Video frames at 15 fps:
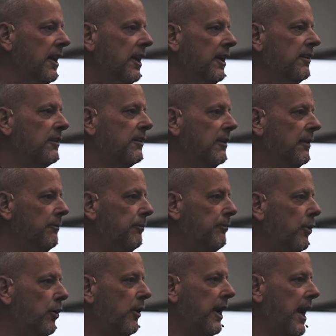It's
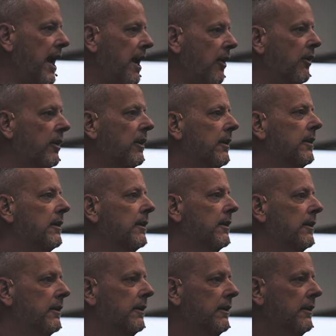pouring out.
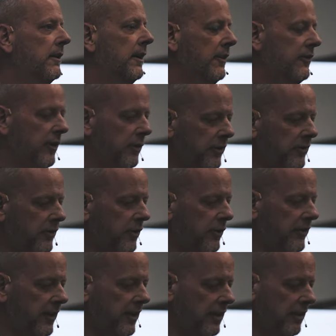And so he's
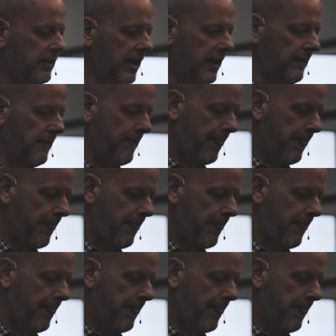thirsty. Okay.